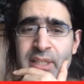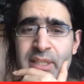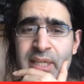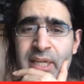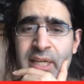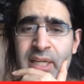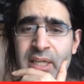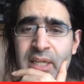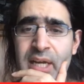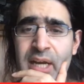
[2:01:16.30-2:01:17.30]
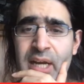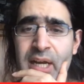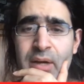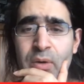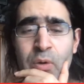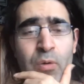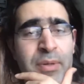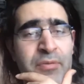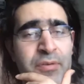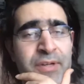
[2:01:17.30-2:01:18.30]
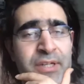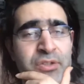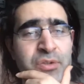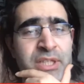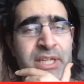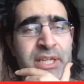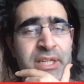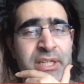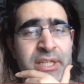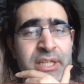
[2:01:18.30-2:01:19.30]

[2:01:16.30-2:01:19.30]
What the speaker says: Yeah, hope everything's okay.